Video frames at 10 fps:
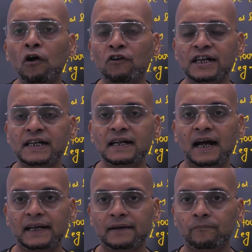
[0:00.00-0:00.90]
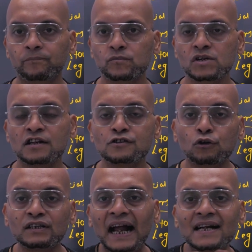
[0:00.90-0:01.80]
poverty line.
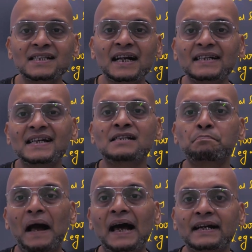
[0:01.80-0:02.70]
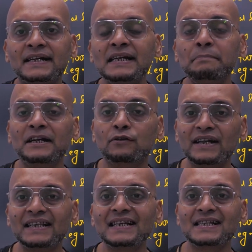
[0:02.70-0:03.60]
So that's the disparity
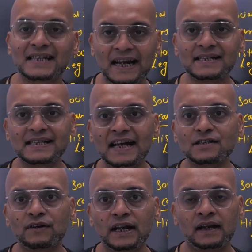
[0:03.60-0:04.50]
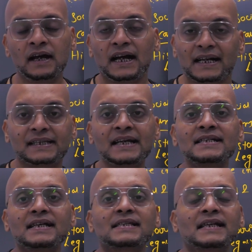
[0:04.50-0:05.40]
between the states as well.
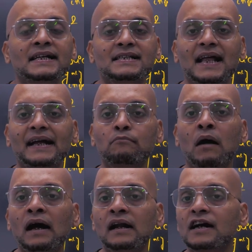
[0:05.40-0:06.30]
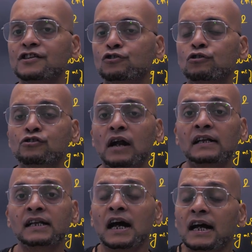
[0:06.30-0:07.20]
These states like Maharashtra,
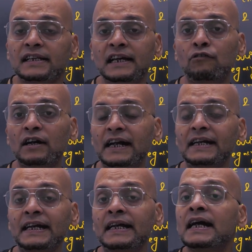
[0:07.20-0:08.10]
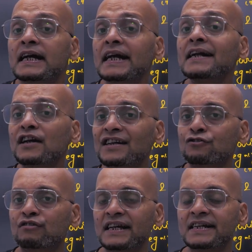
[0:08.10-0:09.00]
Gujarat, they were getting
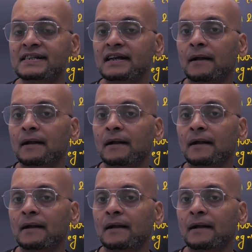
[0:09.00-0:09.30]
industries